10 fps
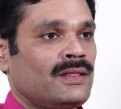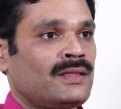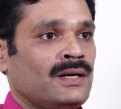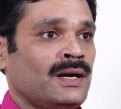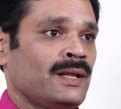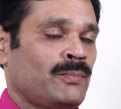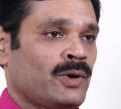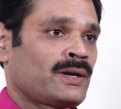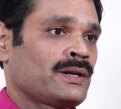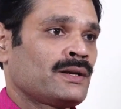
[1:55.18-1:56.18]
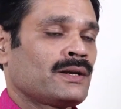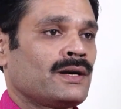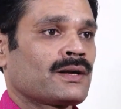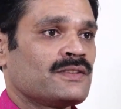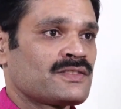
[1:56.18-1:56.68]
Third important
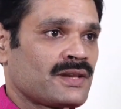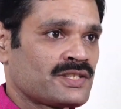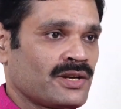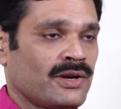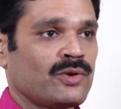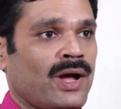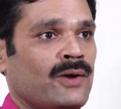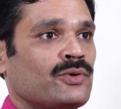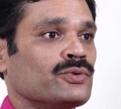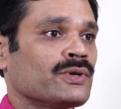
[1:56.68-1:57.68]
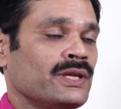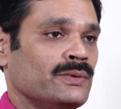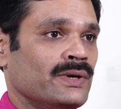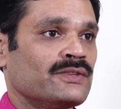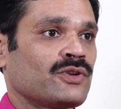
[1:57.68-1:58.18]
consideration you have to
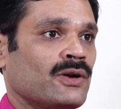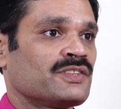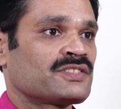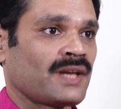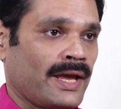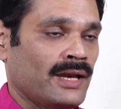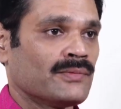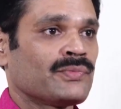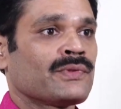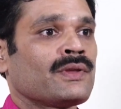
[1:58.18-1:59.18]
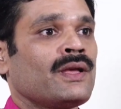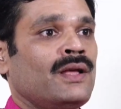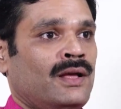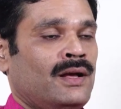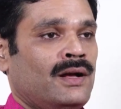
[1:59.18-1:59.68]
give, it's on style.
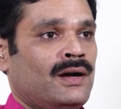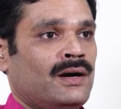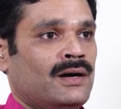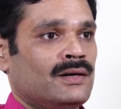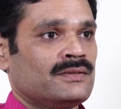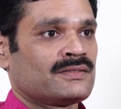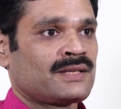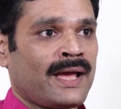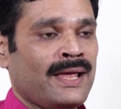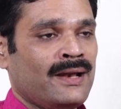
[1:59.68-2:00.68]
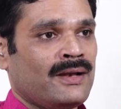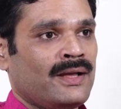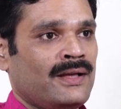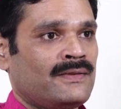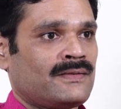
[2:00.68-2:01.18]
Style,
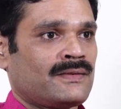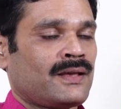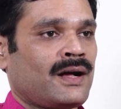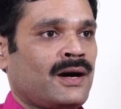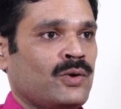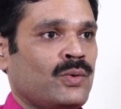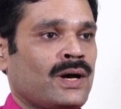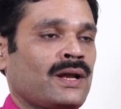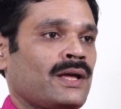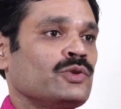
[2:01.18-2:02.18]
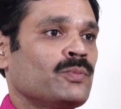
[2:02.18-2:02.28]
it's how are you